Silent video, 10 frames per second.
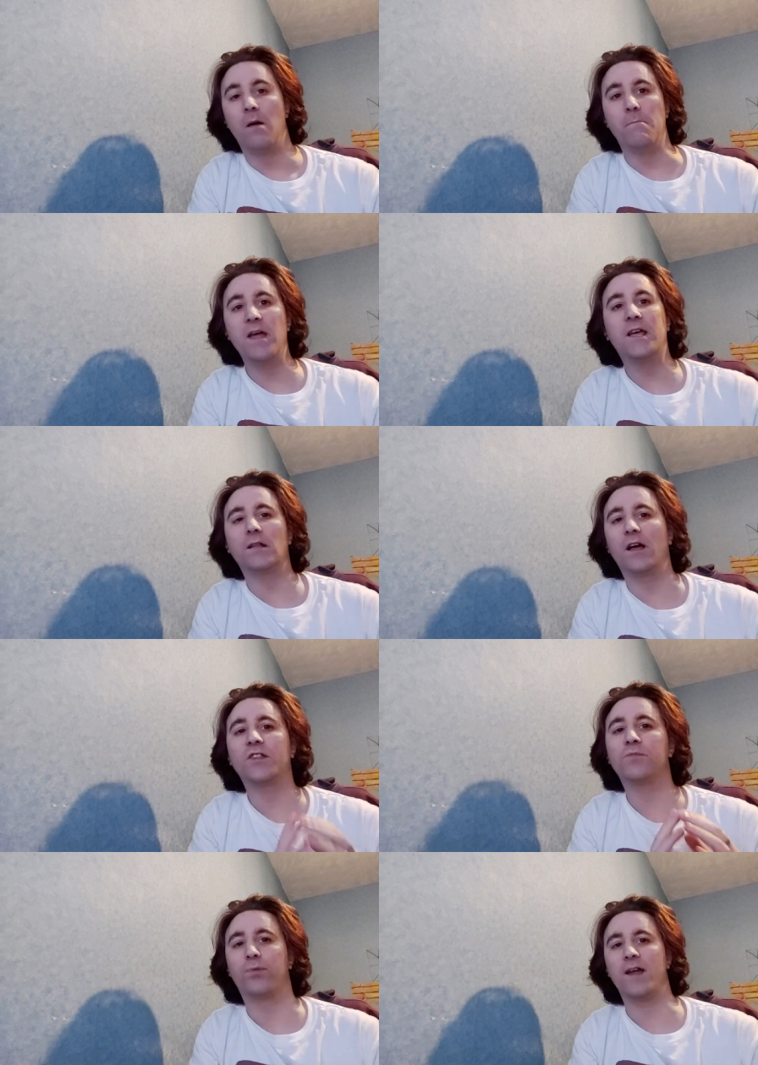Make it like
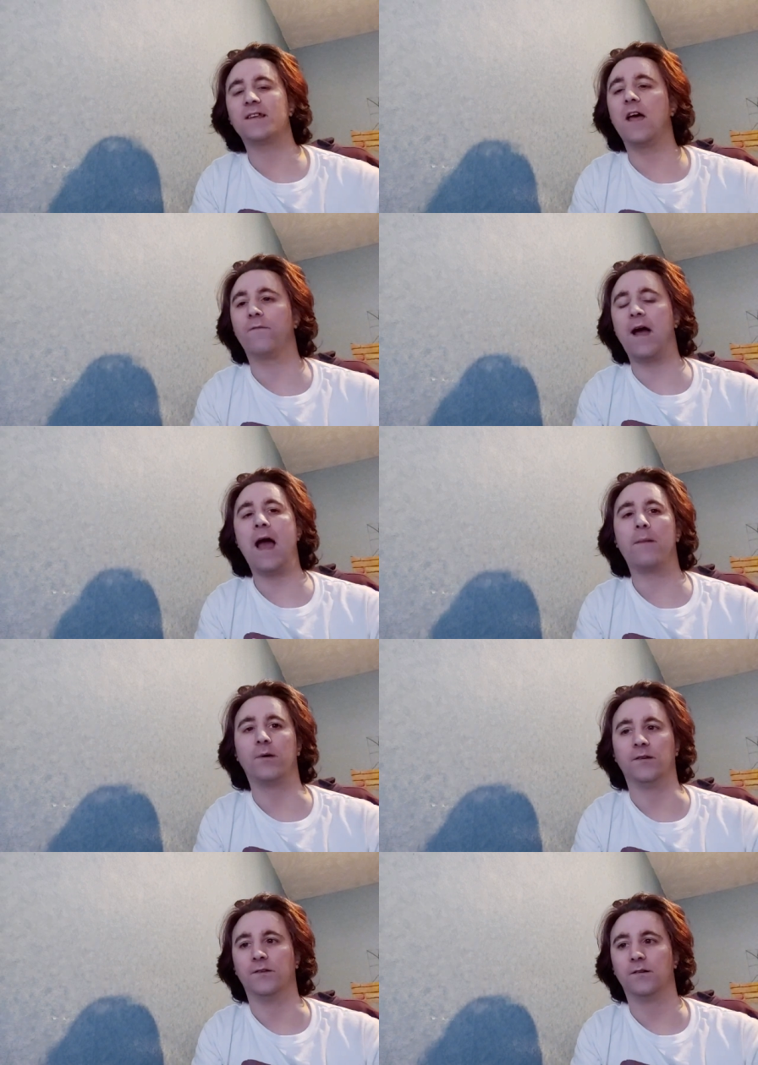this break never
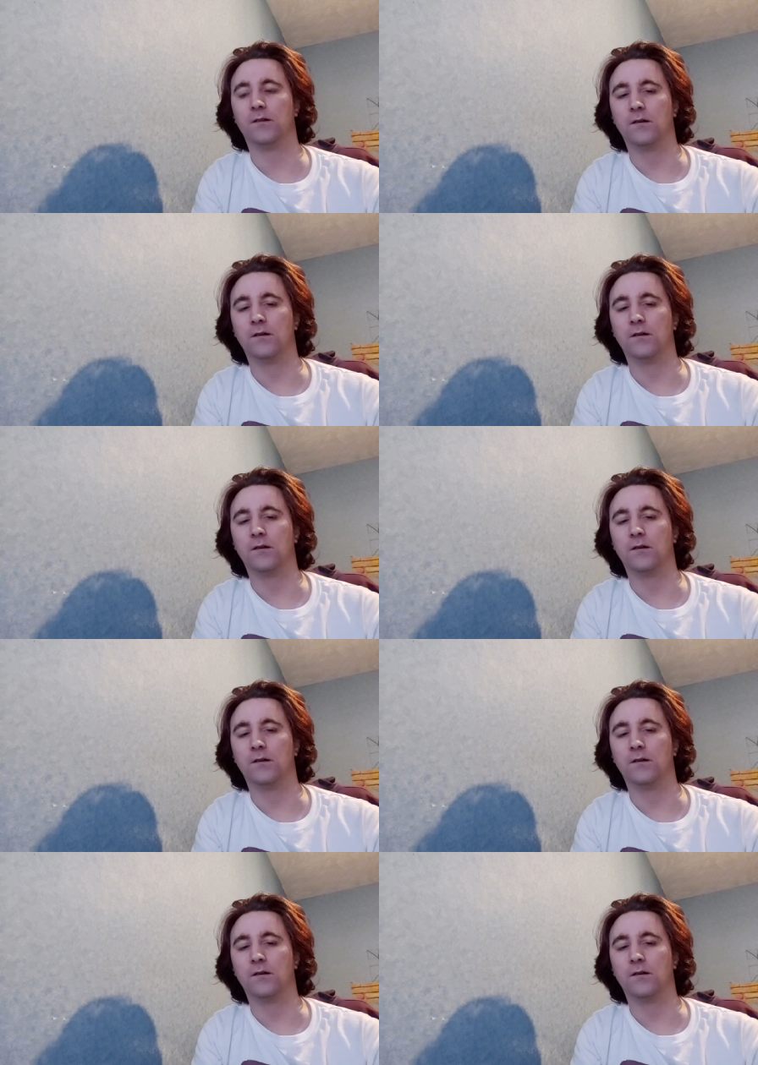happened.